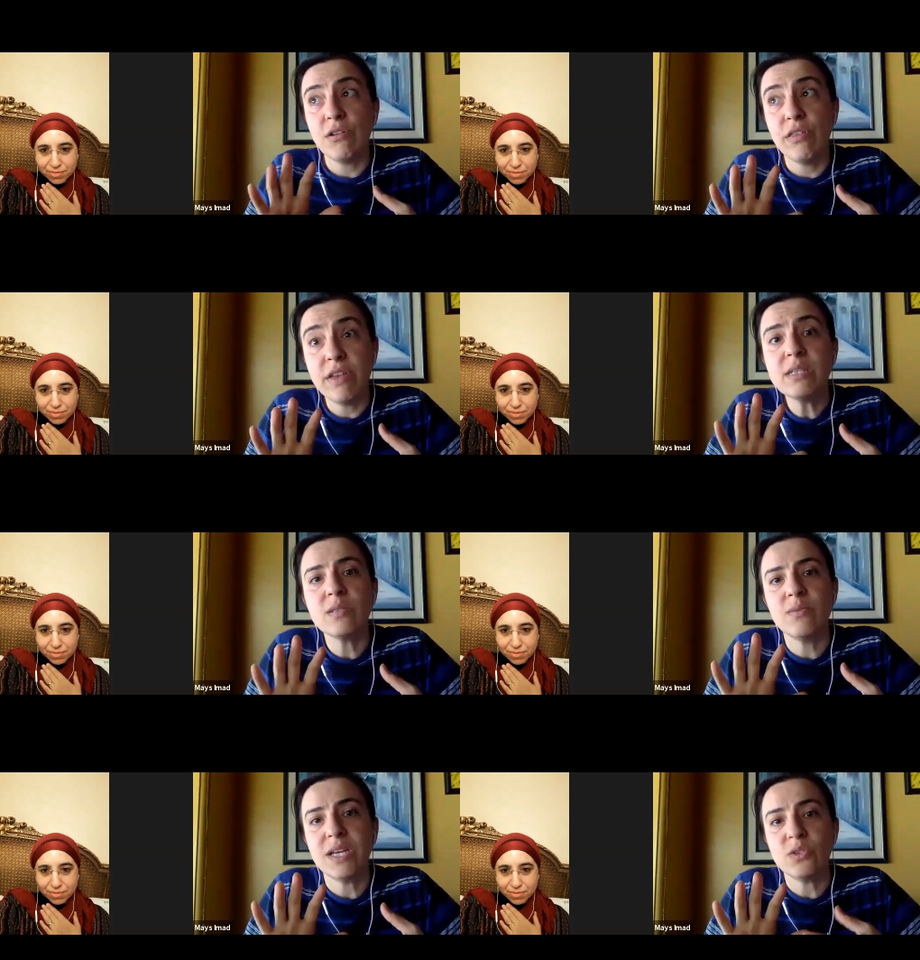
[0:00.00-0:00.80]
Speaker 1: are things
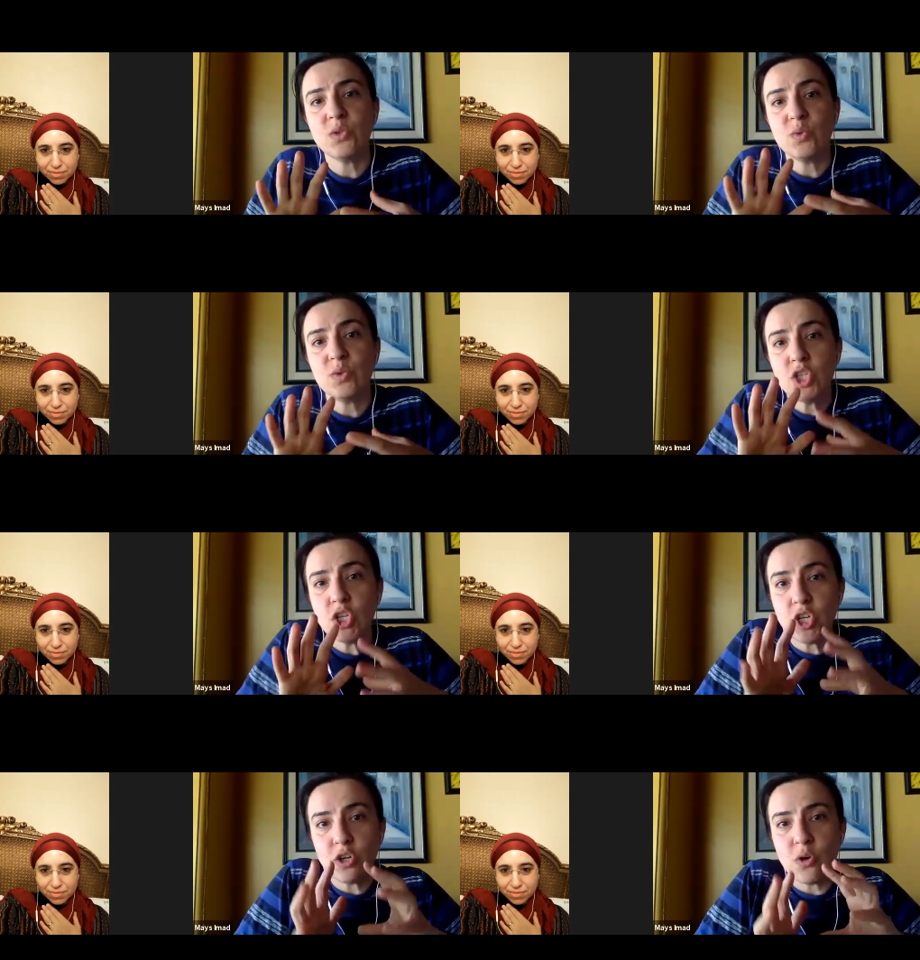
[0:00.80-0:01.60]
we could do to
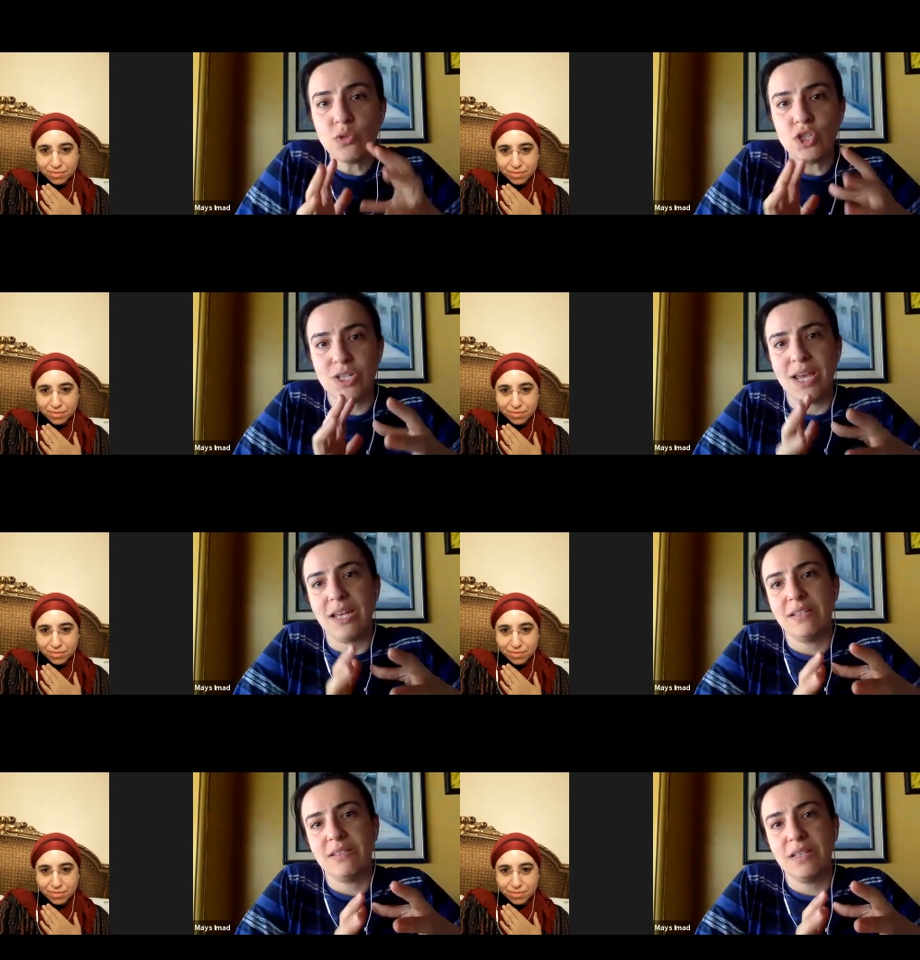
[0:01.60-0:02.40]
negotiate